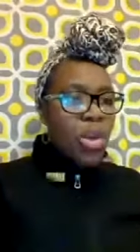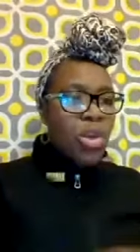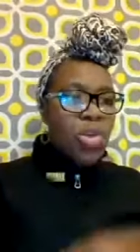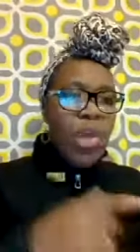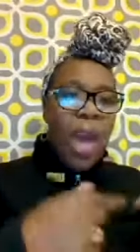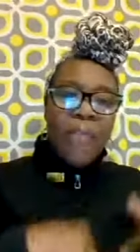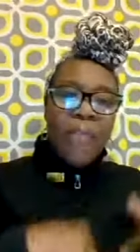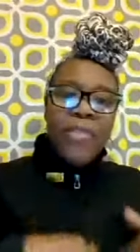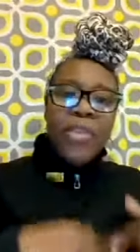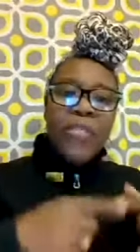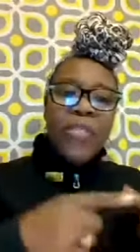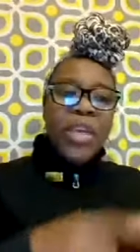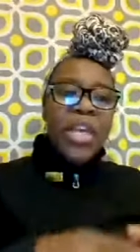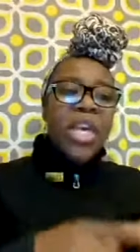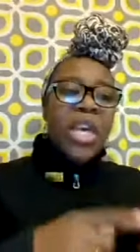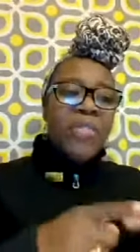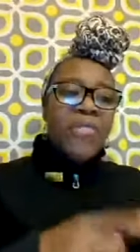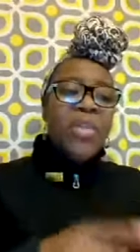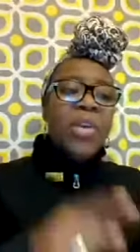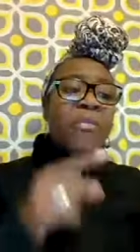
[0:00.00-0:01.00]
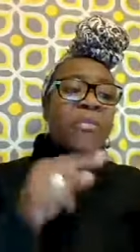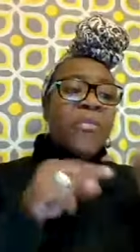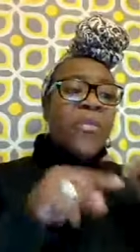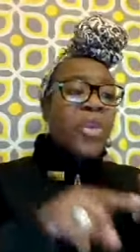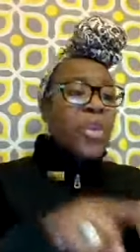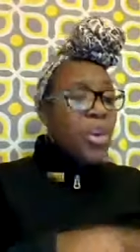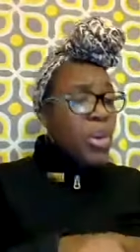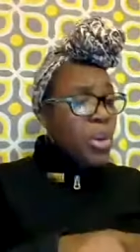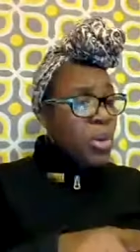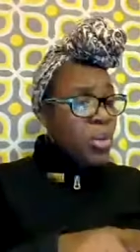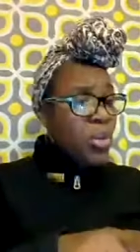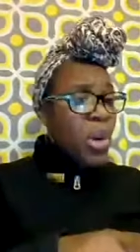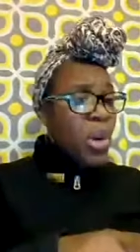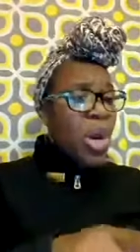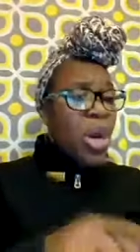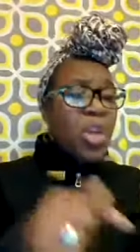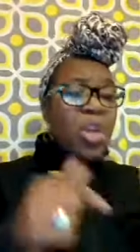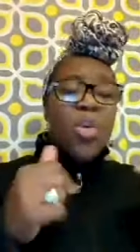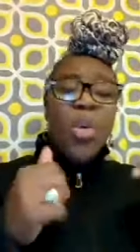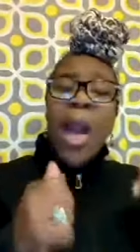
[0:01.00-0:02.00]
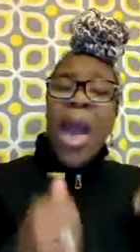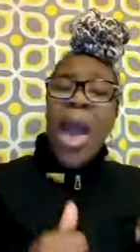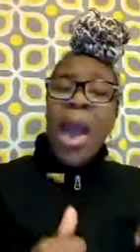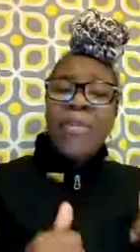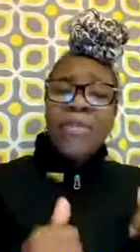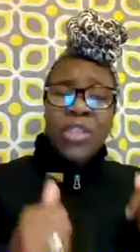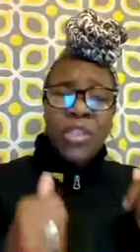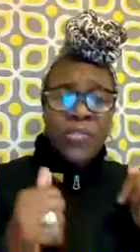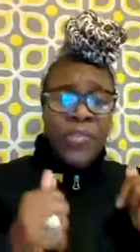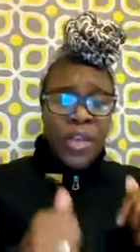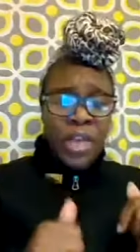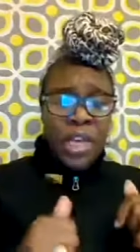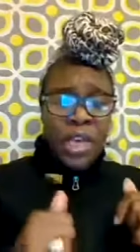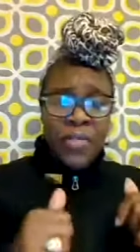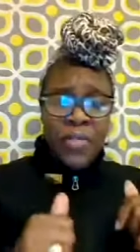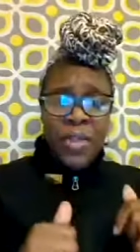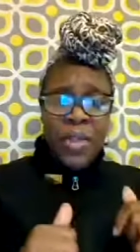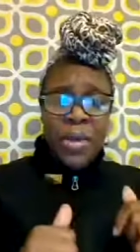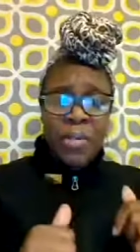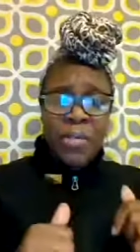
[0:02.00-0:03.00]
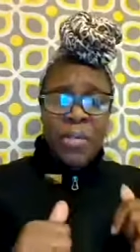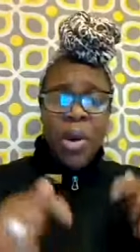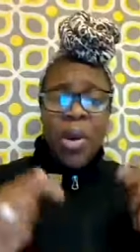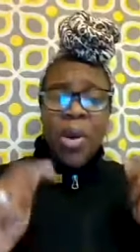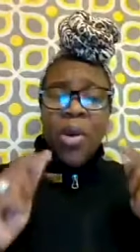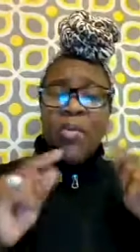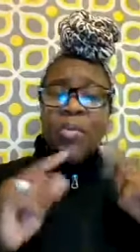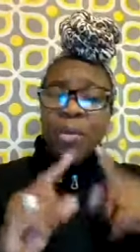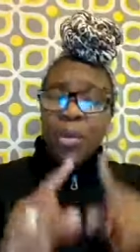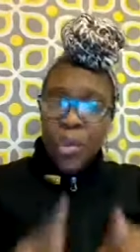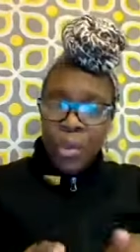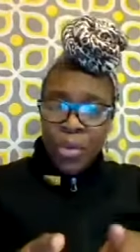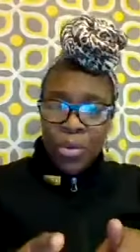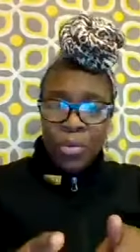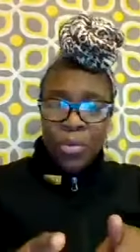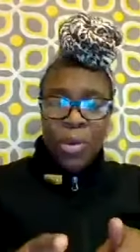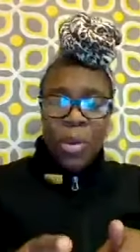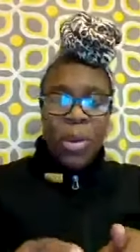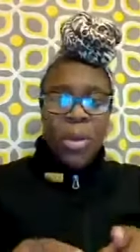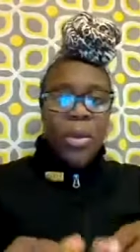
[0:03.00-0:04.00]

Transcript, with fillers: You have to forgive them for you. You have to forgive them for you.